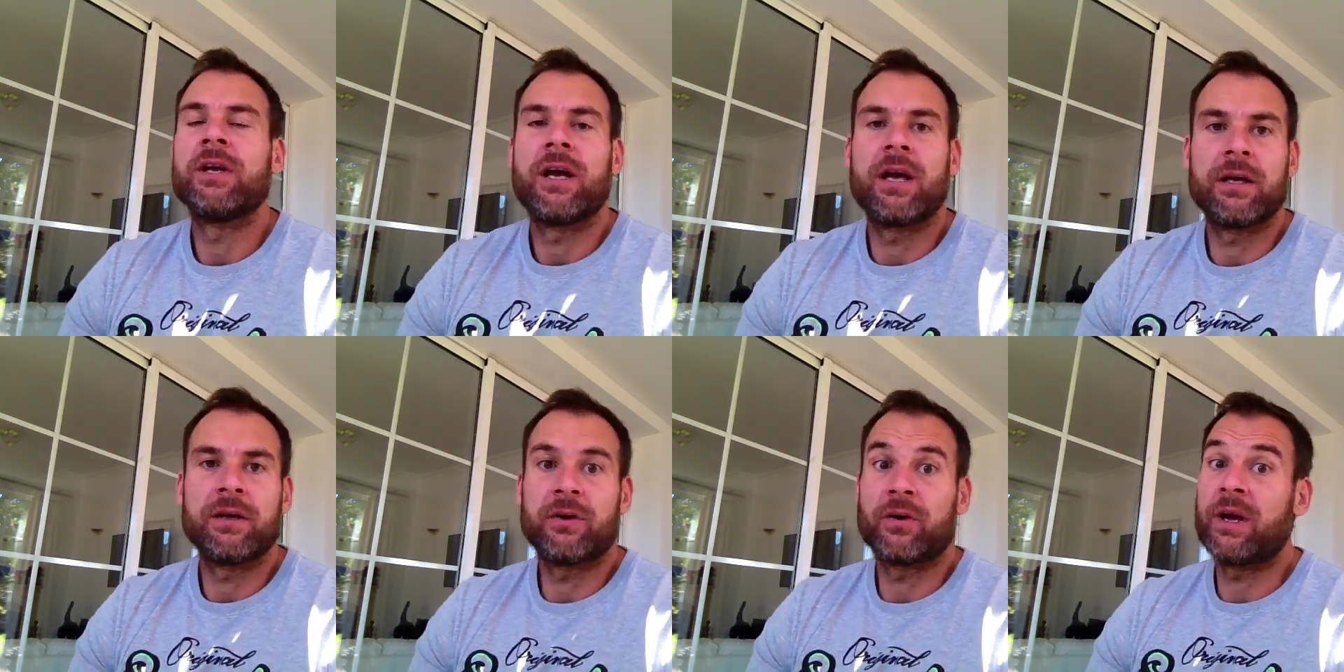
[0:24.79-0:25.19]

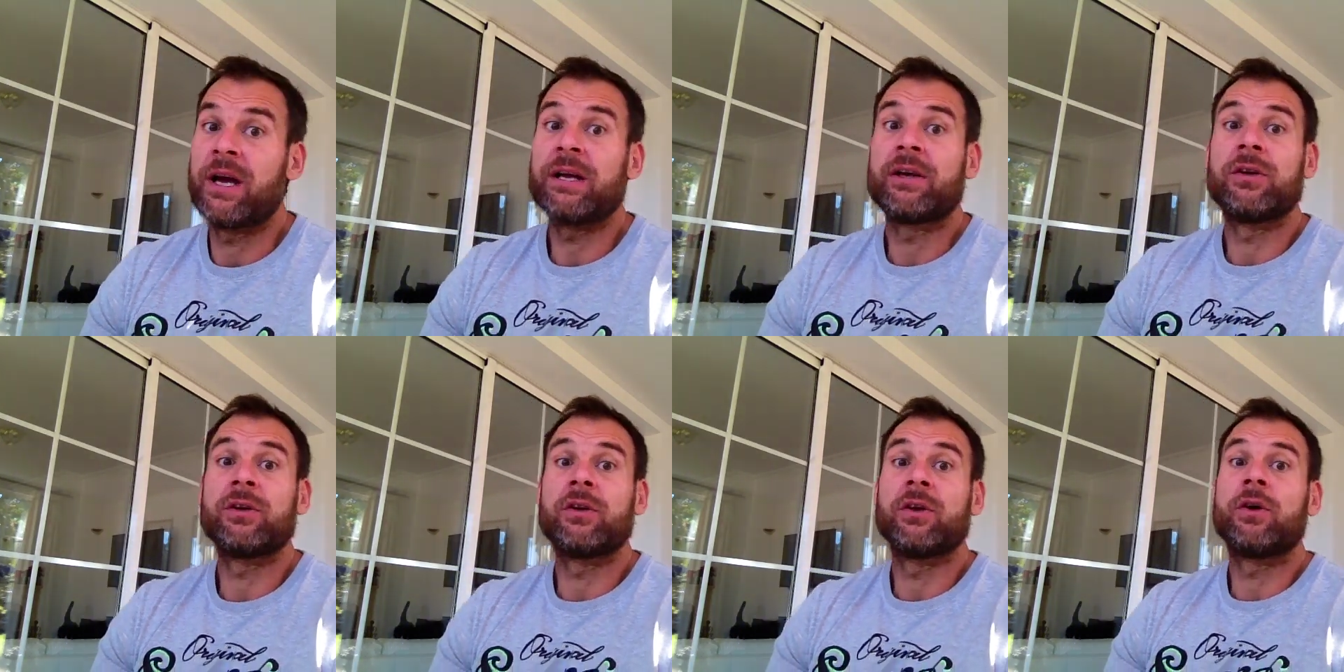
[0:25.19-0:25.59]
I
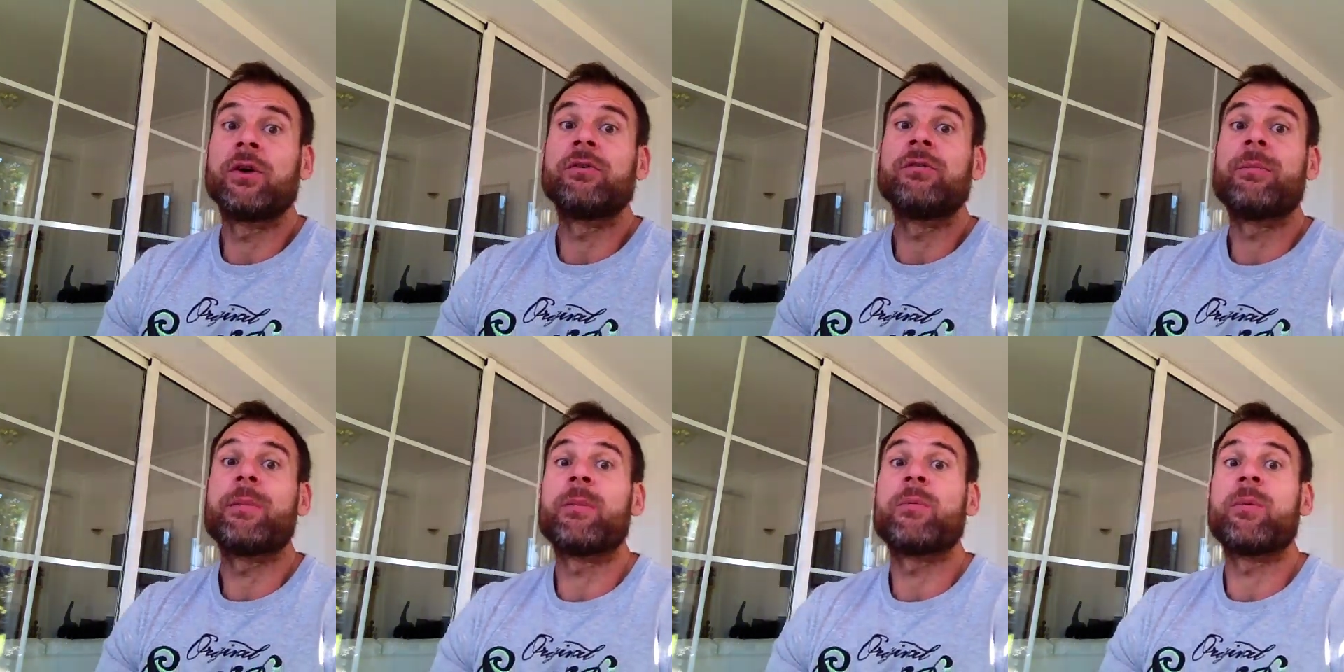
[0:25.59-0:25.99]
can long
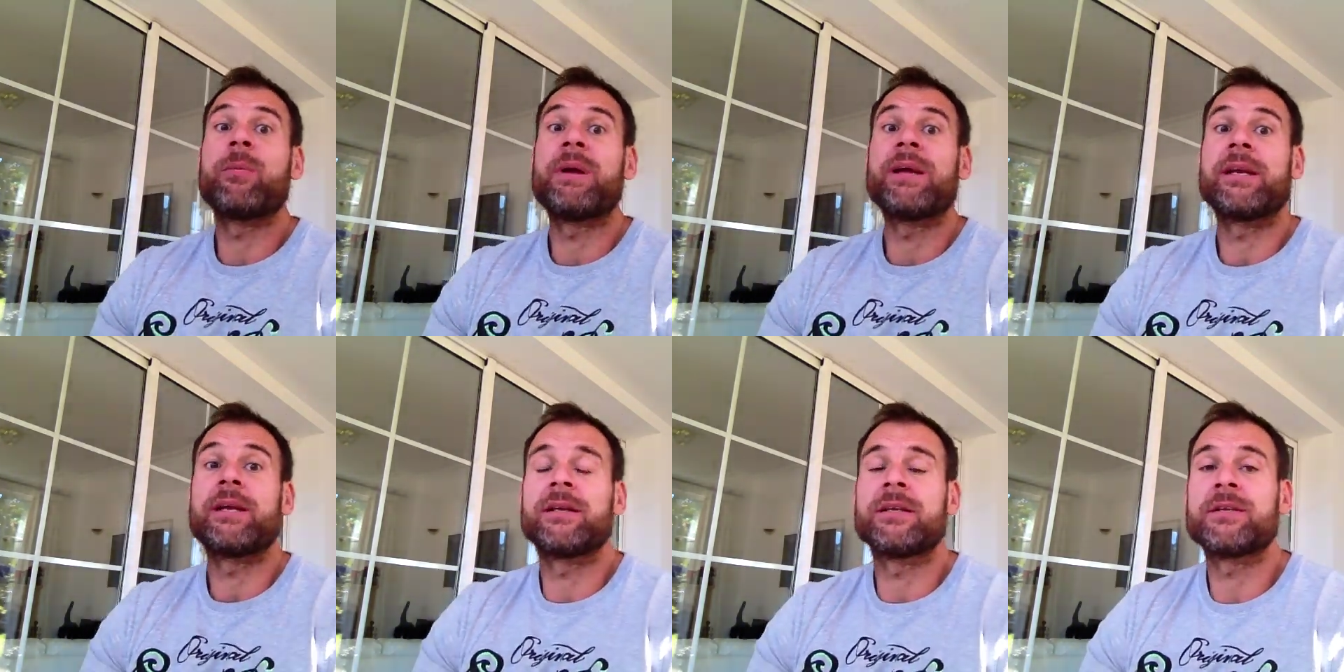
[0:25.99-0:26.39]
remember
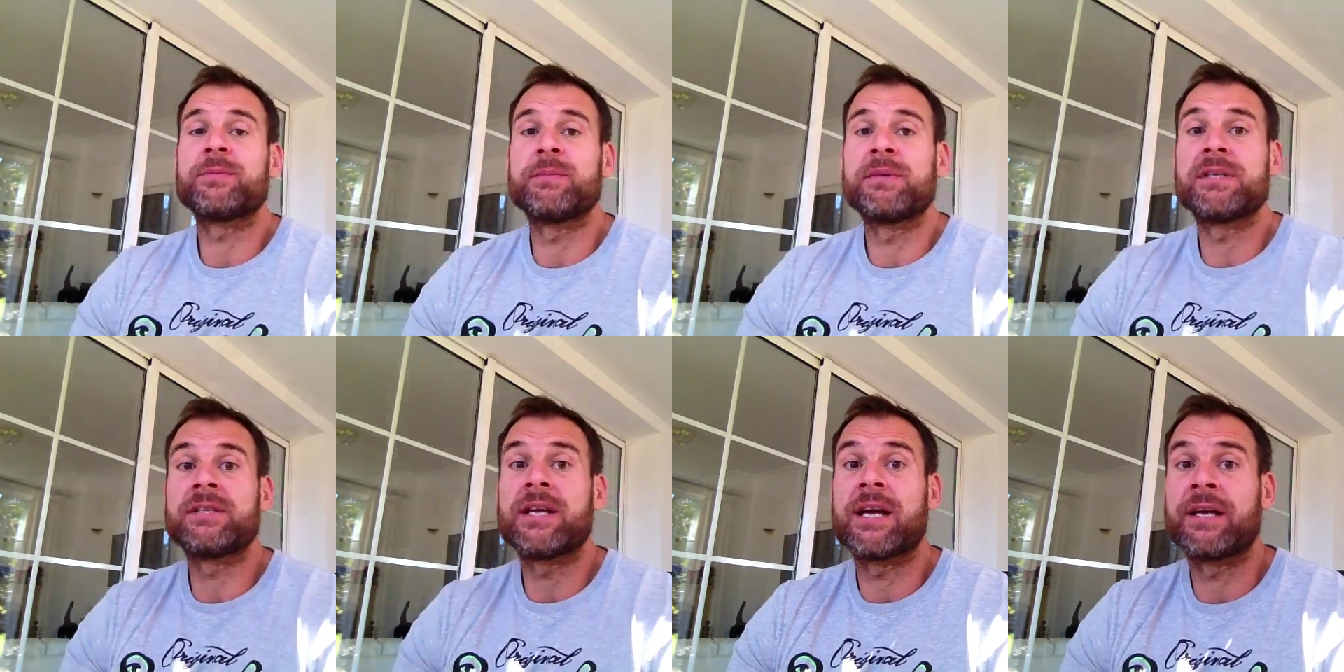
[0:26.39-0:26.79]
making this
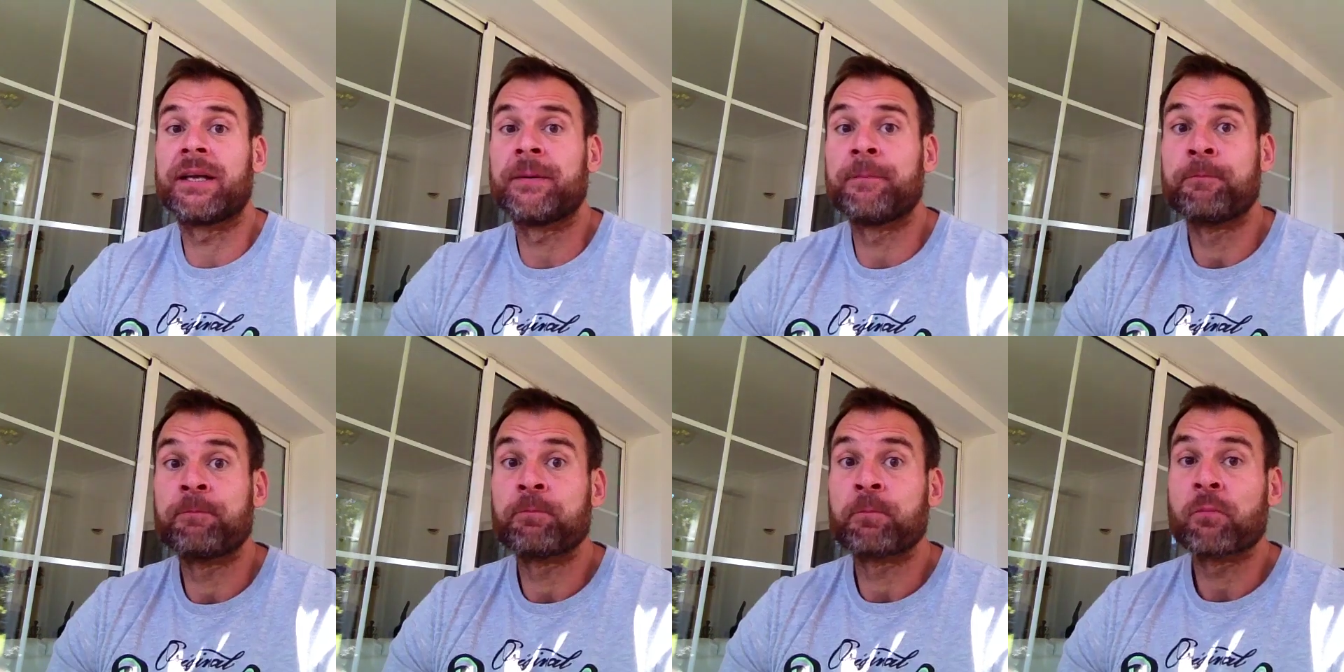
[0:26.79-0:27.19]
mistake